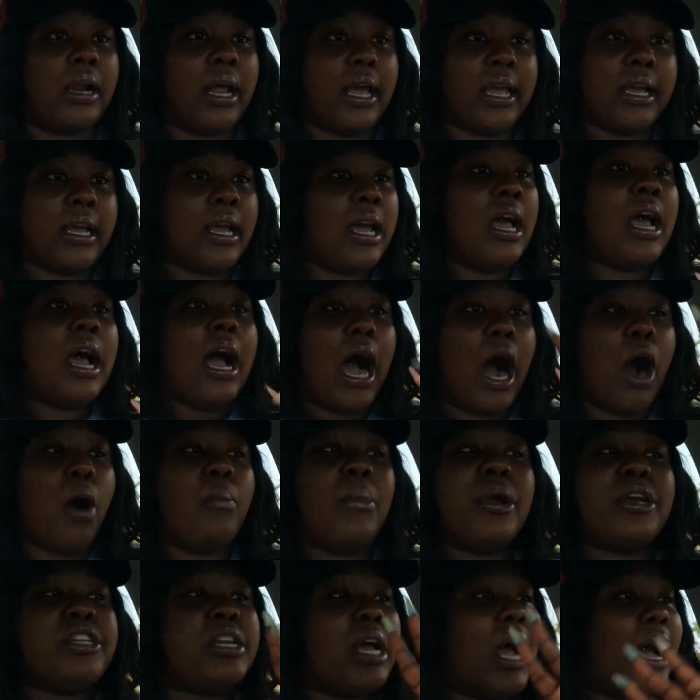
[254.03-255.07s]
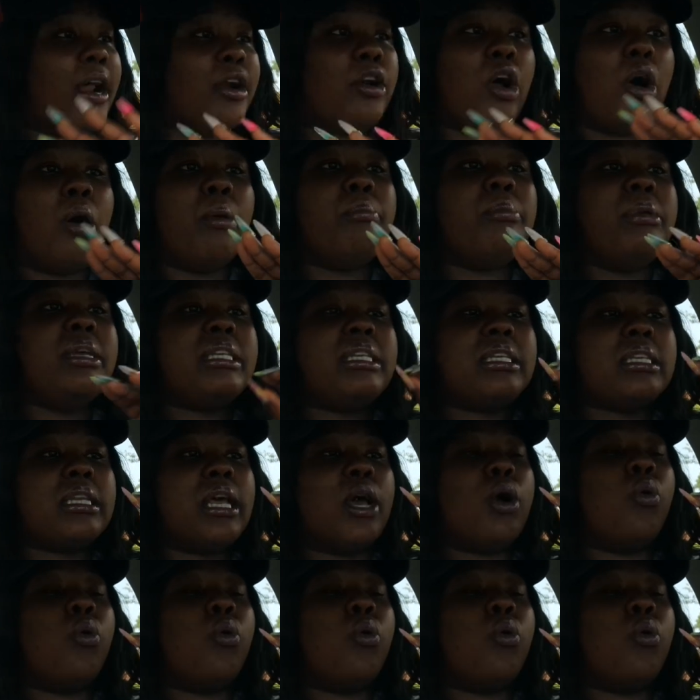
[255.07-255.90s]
Like, I'll make sure I don't miss